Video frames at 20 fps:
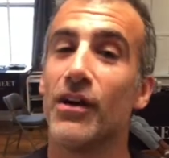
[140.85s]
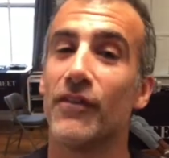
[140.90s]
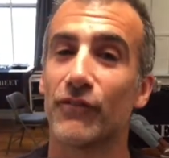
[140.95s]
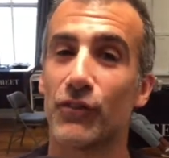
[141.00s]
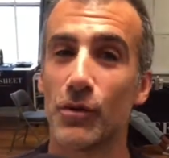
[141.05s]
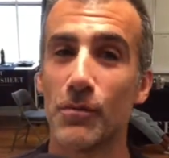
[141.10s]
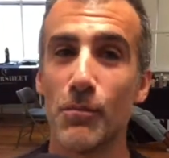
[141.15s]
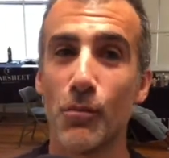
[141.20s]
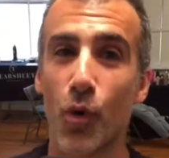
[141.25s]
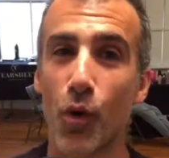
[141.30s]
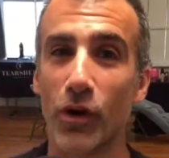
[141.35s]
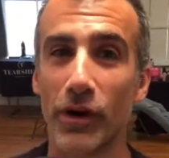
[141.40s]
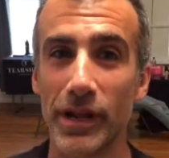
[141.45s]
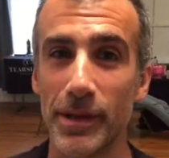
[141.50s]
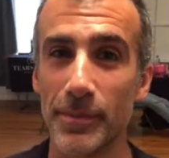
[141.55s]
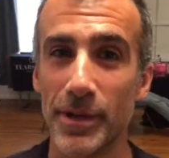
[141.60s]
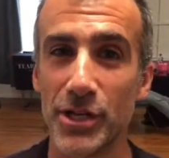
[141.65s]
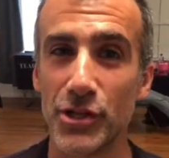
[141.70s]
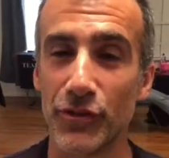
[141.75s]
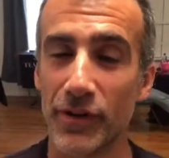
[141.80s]
For more
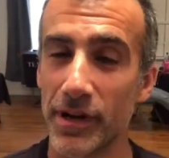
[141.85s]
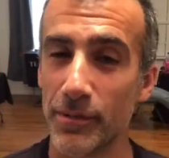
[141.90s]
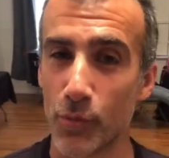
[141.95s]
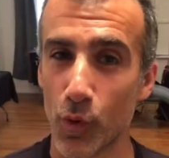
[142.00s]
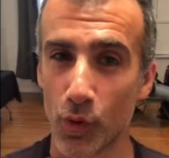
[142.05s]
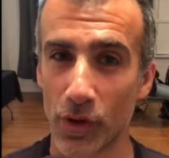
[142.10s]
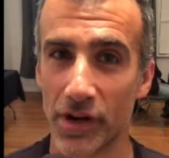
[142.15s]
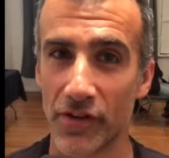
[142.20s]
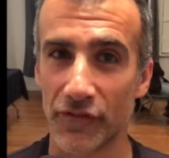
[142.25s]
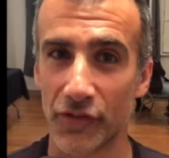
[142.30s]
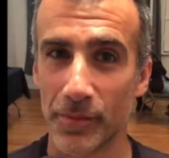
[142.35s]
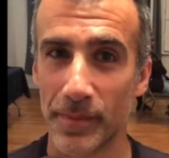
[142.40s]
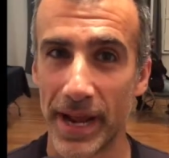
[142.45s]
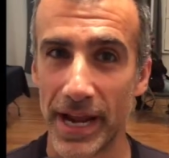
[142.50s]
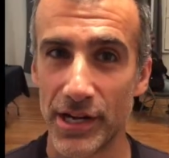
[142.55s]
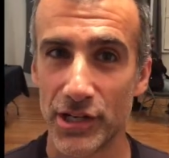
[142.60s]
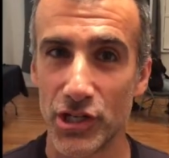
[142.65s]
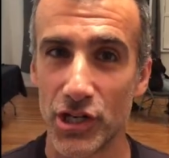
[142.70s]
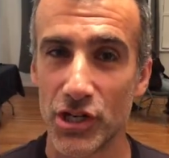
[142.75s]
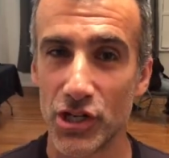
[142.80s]
imagery and more
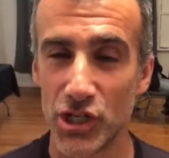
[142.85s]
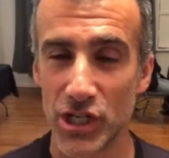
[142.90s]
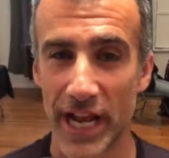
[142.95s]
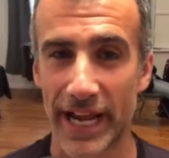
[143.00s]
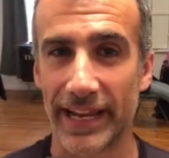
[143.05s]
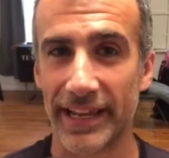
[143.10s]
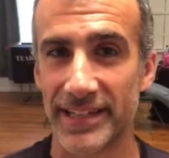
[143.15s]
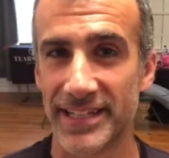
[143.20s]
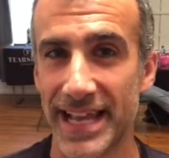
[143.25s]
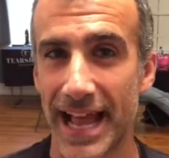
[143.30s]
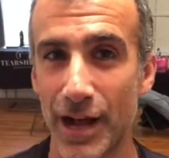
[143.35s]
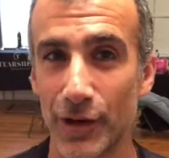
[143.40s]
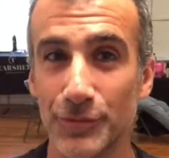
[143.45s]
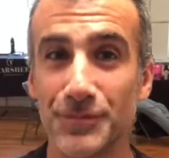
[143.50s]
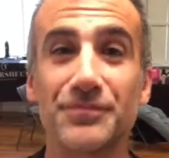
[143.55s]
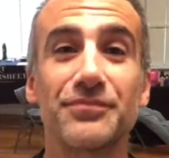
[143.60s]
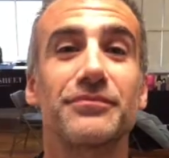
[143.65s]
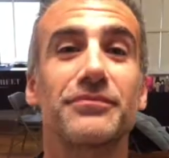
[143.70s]
information, check us out